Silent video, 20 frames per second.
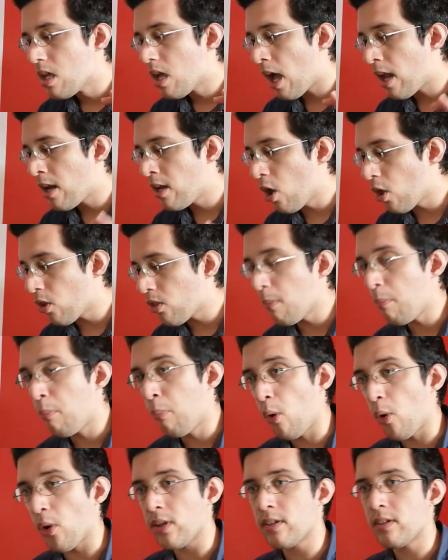another
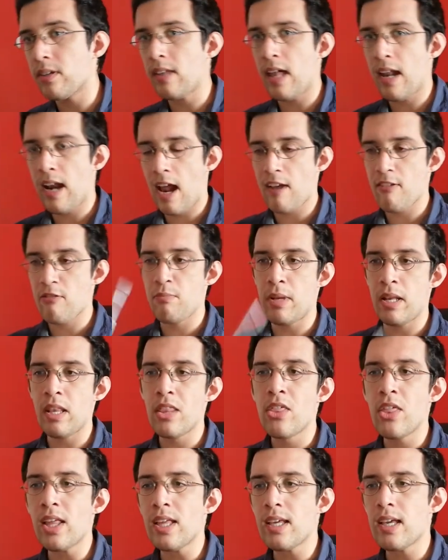point that I've been
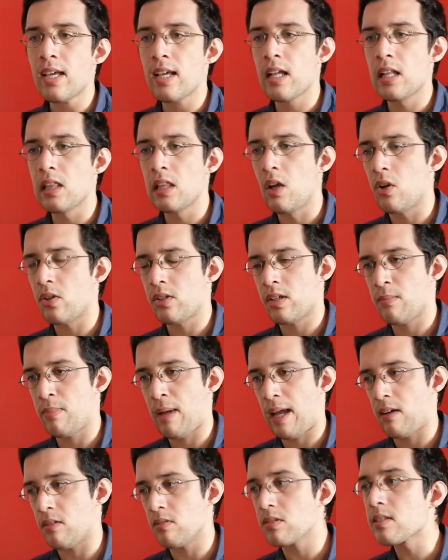thinking a lot
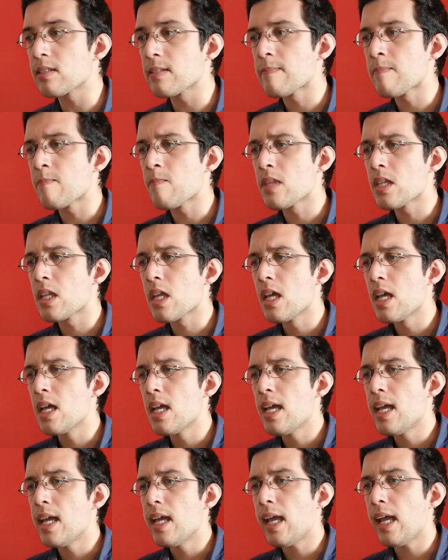about.
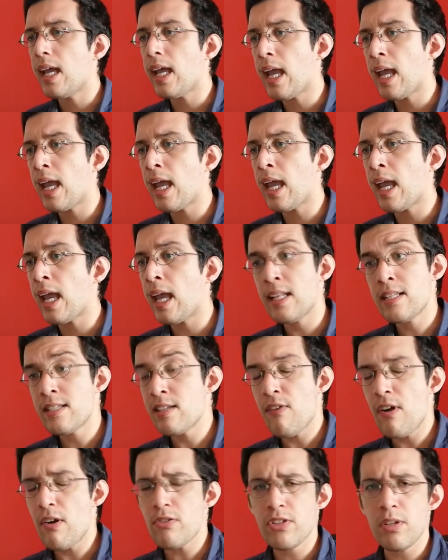Uh, it's a
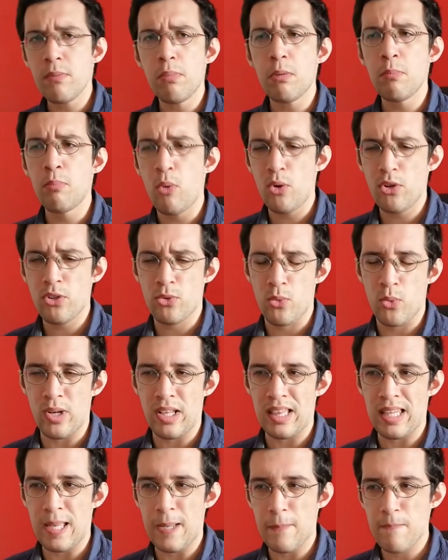very simple point,
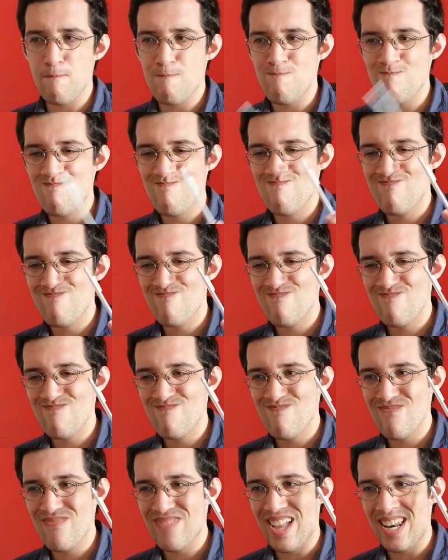really
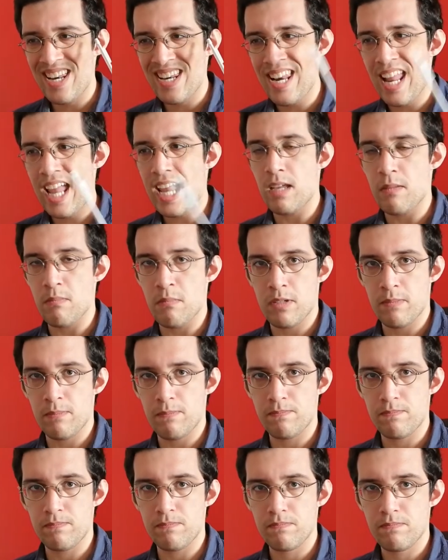Name.
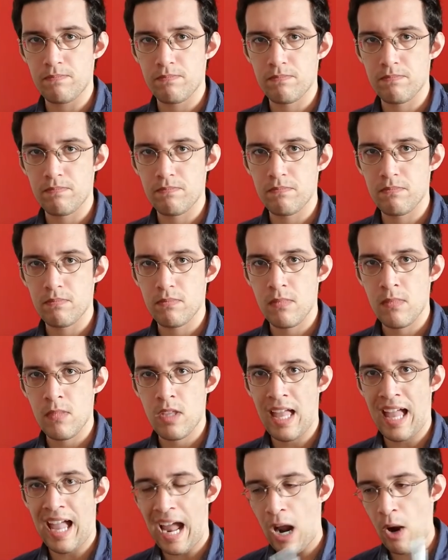
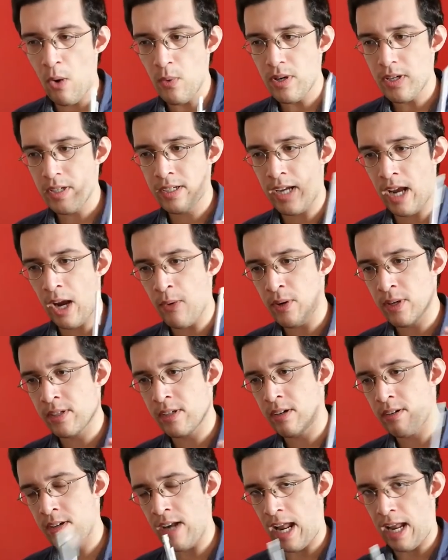Our
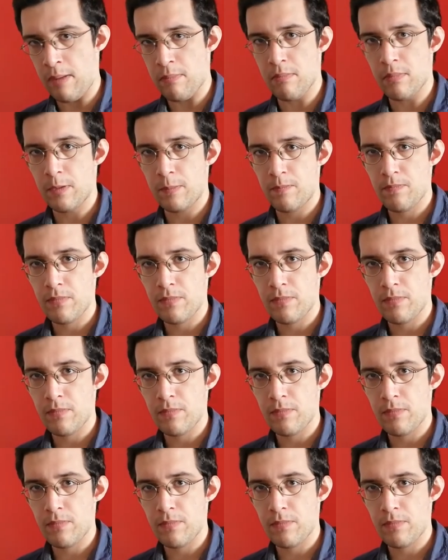character name.